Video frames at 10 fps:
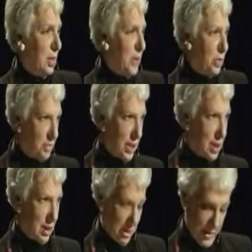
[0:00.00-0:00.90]
by my
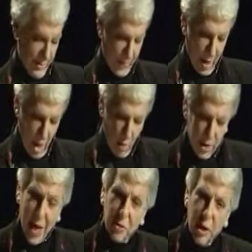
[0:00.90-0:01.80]
European colleagues.
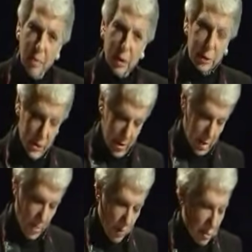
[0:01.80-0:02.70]
When the
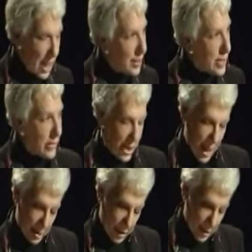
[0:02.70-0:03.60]
astronomical distance between the
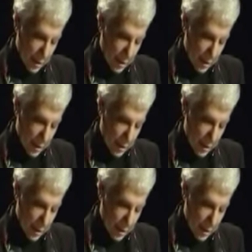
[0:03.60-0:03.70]
realities of the